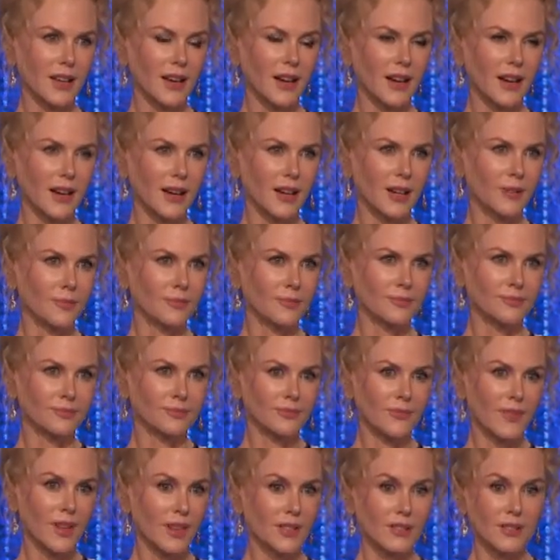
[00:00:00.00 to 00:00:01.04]

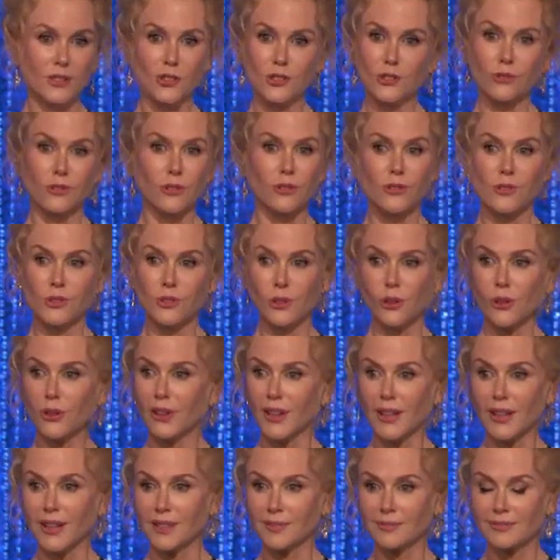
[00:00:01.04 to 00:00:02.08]
um, it's a true
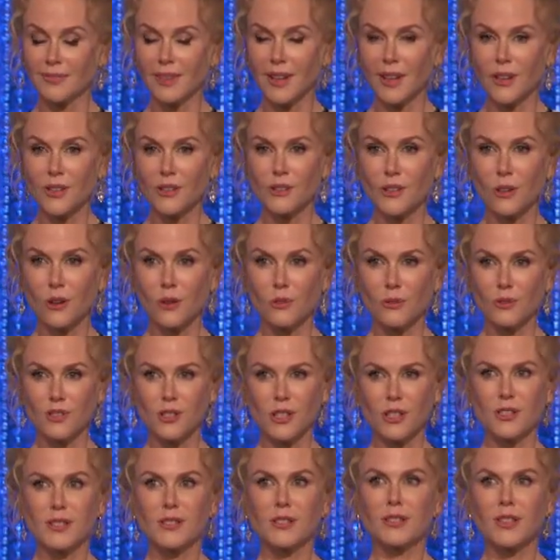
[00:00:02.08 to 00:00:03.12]
story. So it was
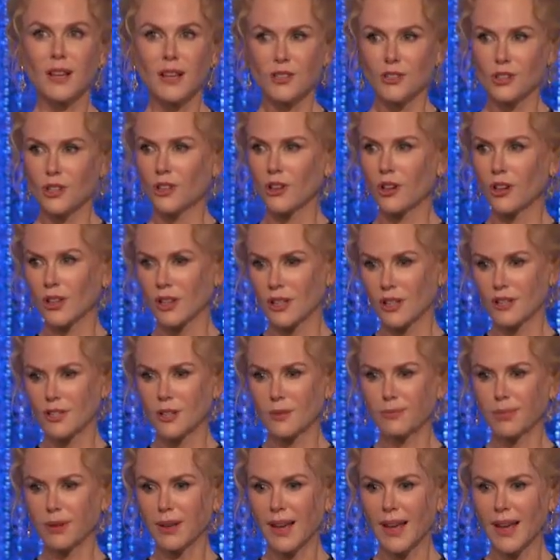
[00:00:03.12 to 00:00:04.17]
just such an honor to
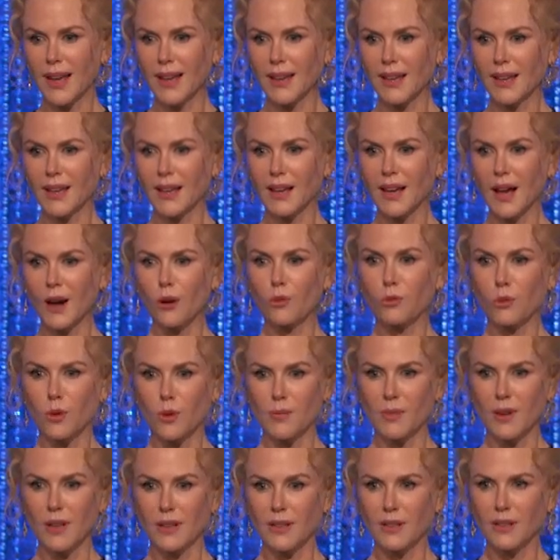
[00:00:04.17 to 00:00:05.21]
play a
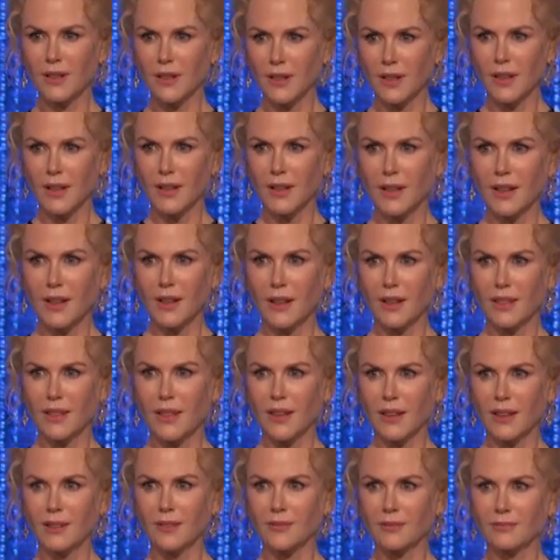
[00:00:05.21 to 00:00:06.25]
woman
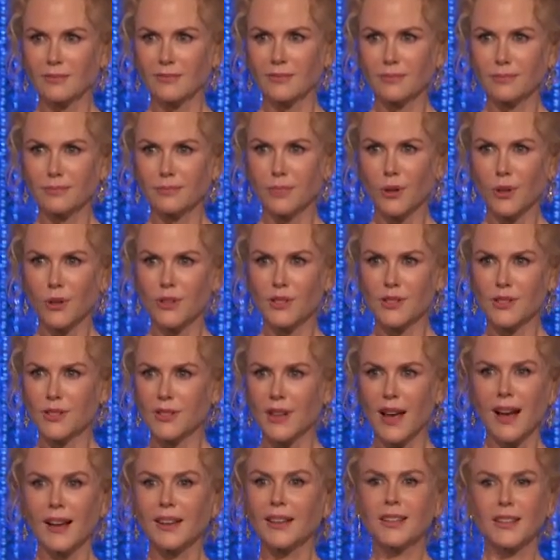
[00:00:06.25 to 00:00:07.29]
that puts
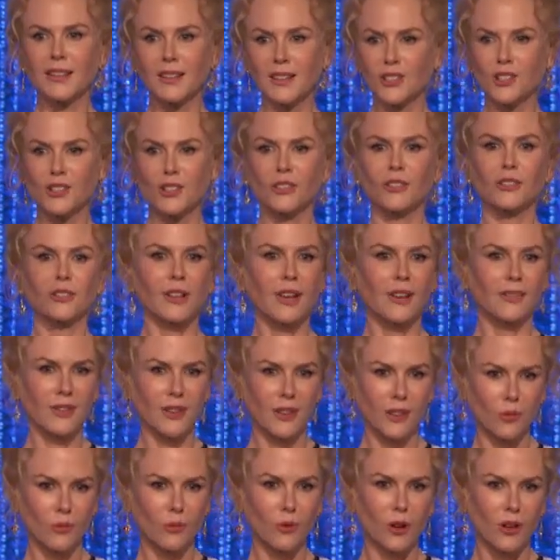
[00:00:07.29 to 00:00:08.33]
unconditional love
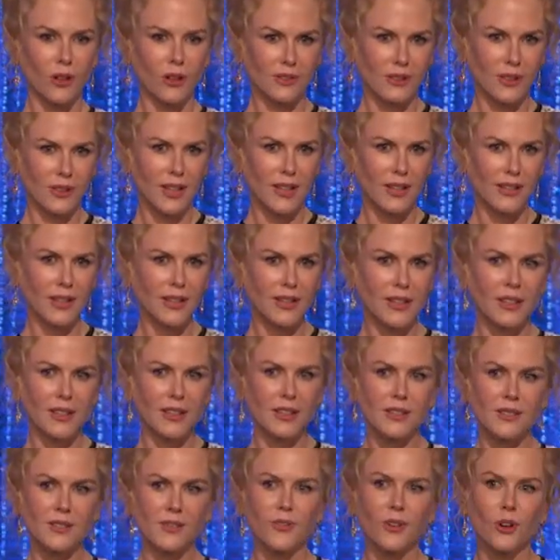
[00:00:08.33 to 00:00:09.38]
in the world. And I think that
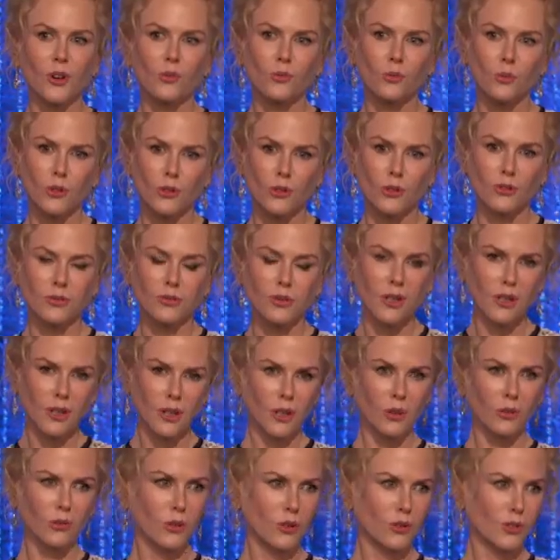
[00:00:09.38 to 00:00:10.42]
this film will,
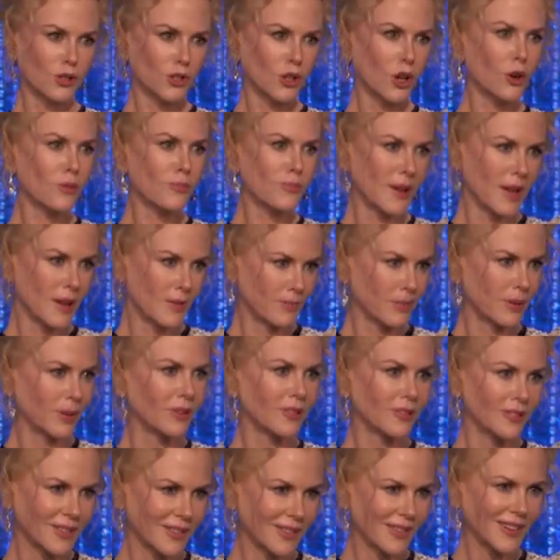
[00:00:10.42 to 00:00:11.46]
will show
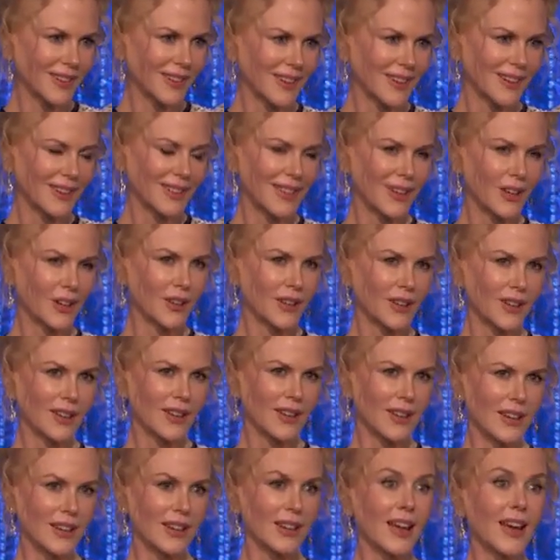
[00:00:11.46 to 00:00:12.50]
people the
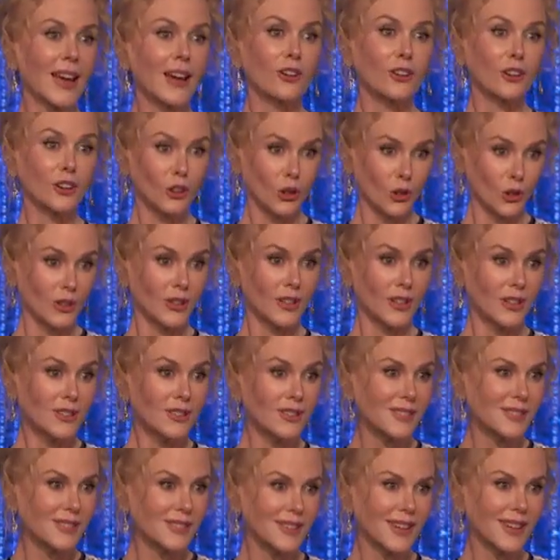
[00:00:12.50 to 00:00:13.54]
inherent
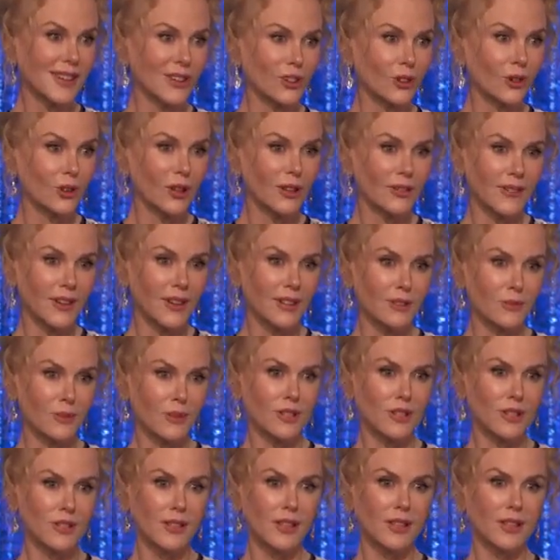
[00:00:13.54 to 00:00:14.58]
goodness in all of us,
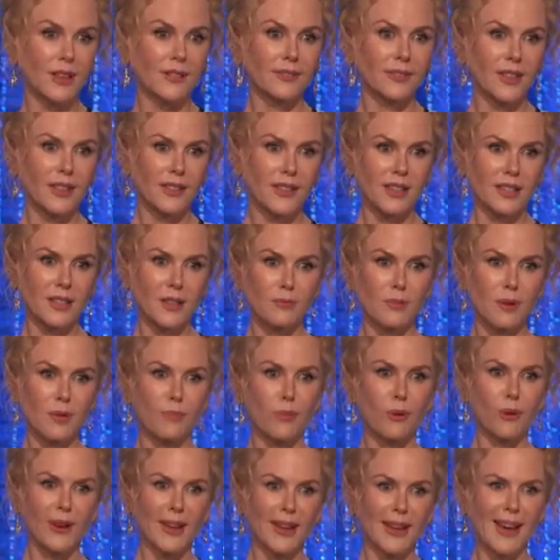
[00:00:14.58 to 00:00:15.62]
which is a lovely thing to be
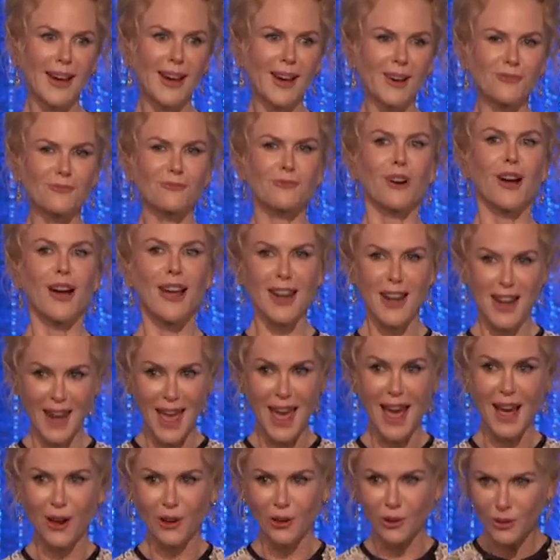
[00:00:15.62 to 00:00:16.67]
putting out right
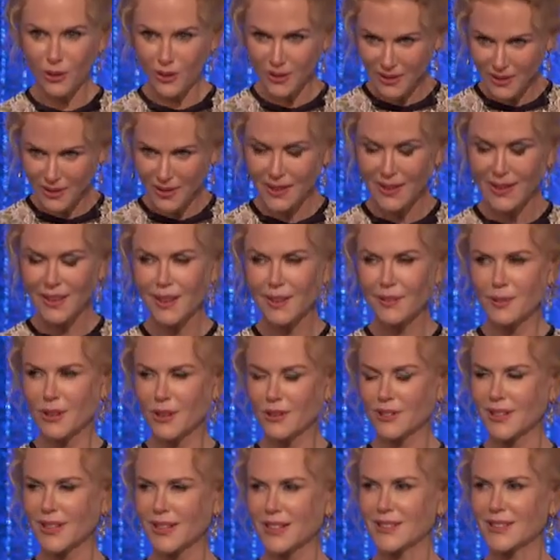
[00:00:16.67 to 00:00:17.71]
now,
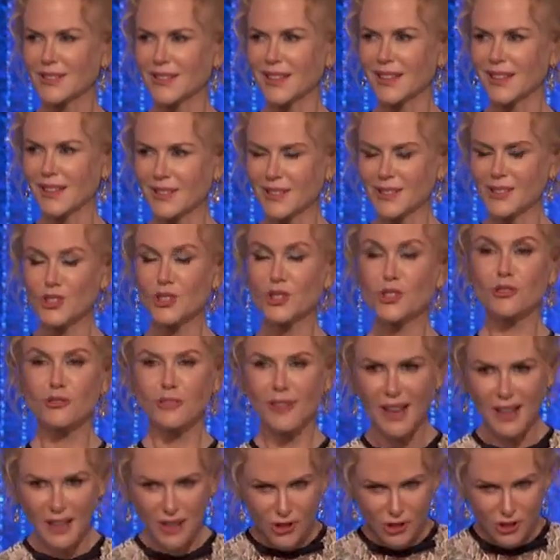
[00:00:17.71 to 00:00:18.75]
because it is a
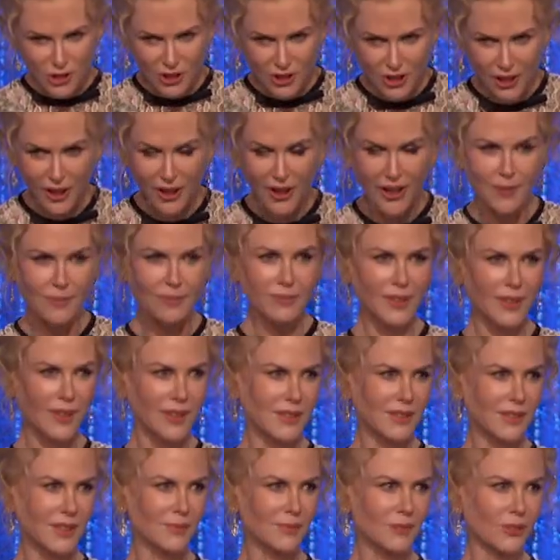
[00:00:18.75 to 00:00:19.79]
strange time,
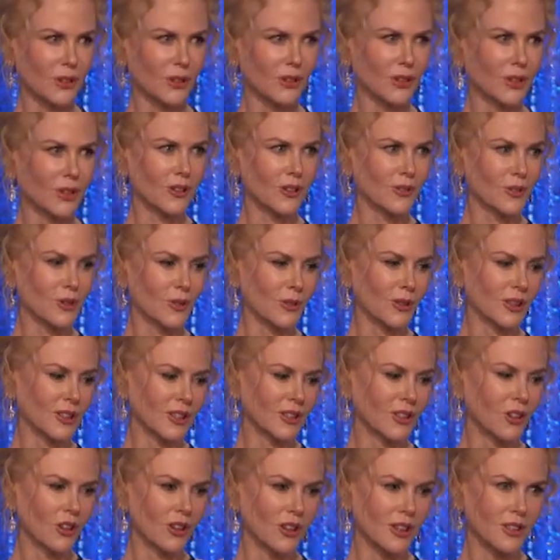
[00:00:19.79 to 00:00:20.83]
as I'm sure a of you will
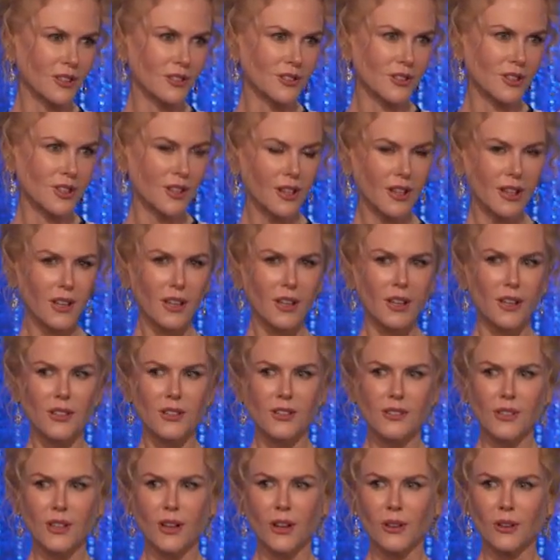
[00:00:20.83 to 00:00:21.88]
acknowledge.
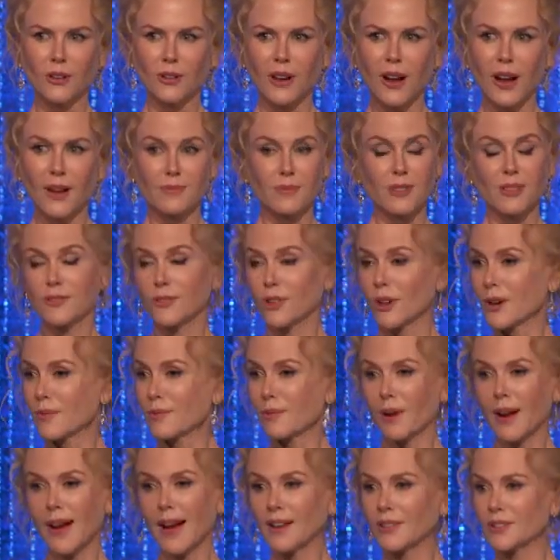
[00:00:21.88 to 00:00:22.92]
So I'm just very
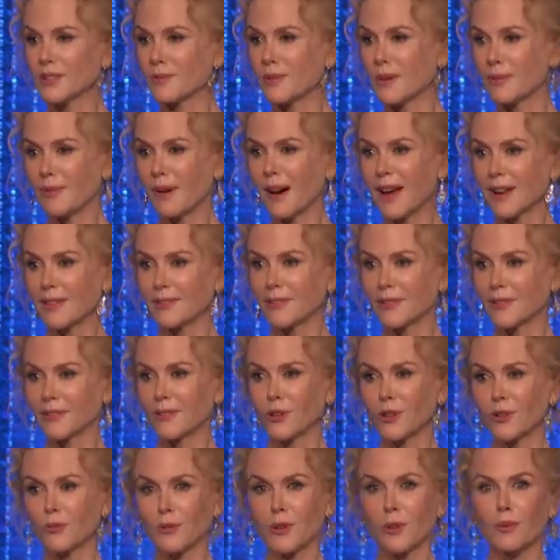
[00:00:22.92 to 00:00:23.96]
proud to be part of a
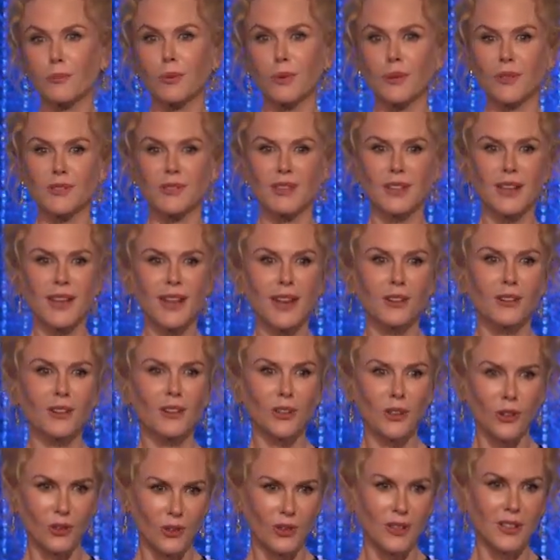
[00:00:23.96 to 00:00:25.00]
film that puts
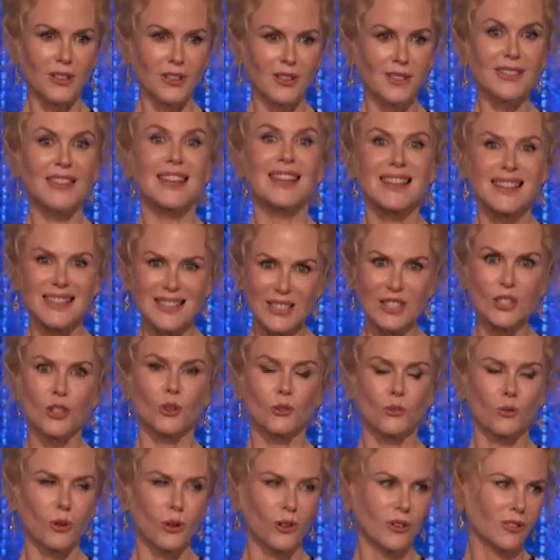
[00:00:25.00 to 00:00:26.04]
inherent goodness into
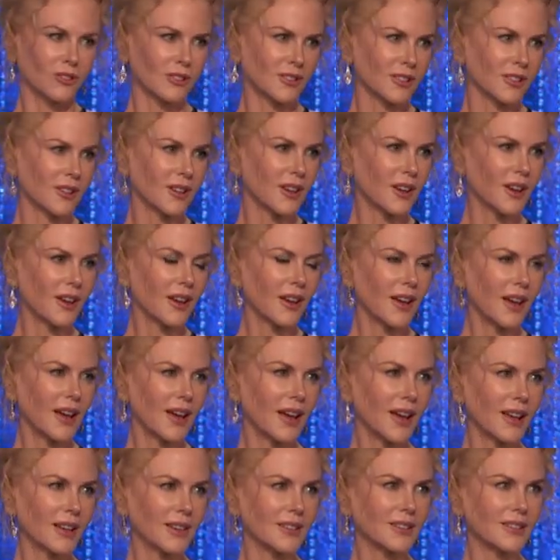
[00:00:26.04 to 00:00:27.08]
the world.
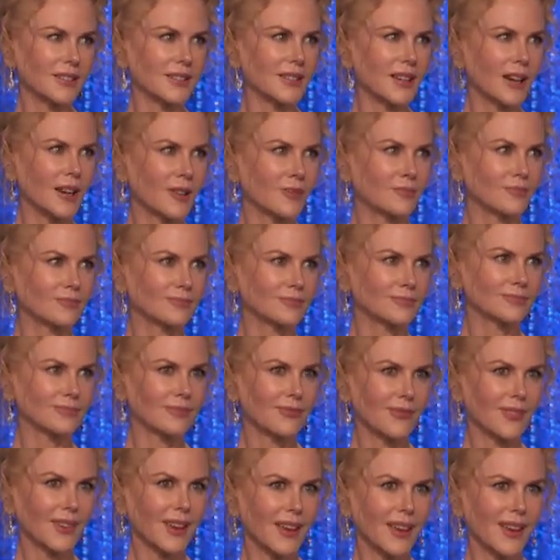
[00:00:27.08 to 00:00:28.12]
And, um,
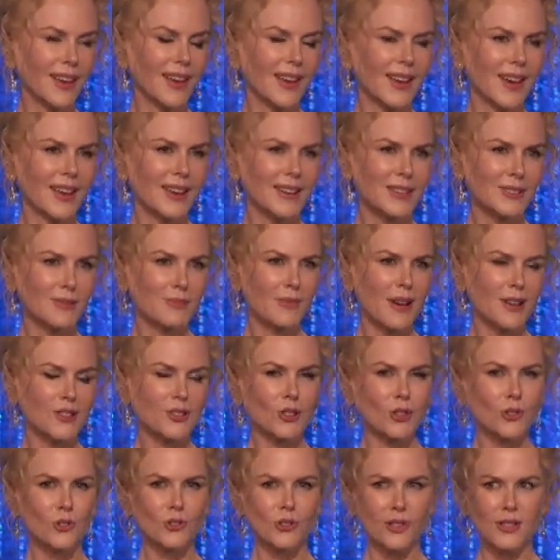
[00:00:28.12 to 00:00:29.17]
and as my
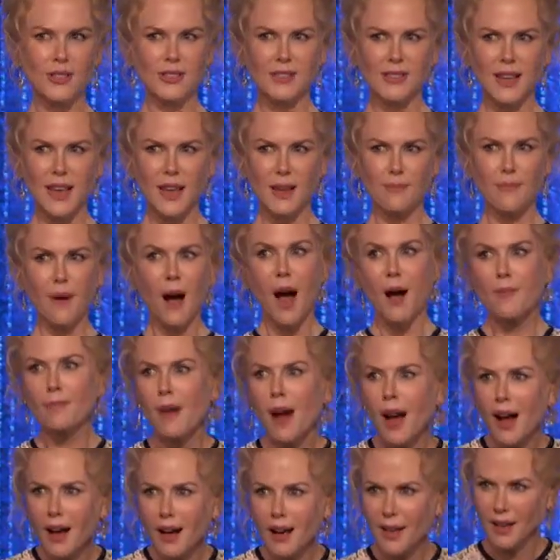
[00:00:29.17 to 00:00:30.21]
children say,
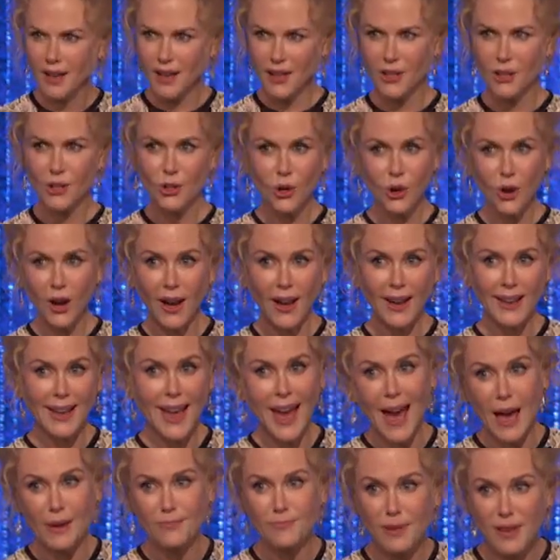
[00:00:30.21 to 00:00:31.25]
Mama, are you crying
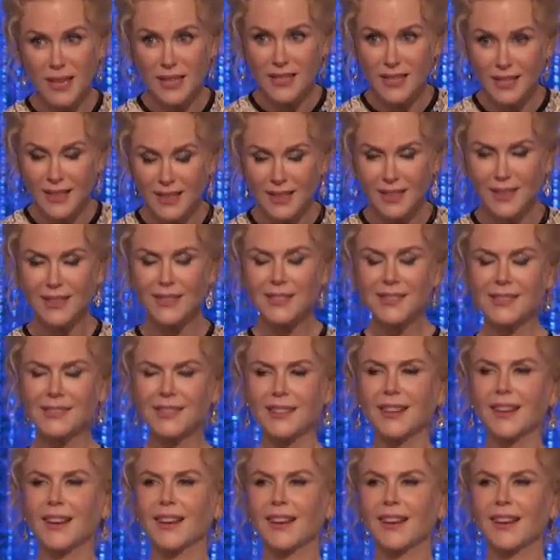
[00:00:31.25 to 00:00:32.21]
happy tears?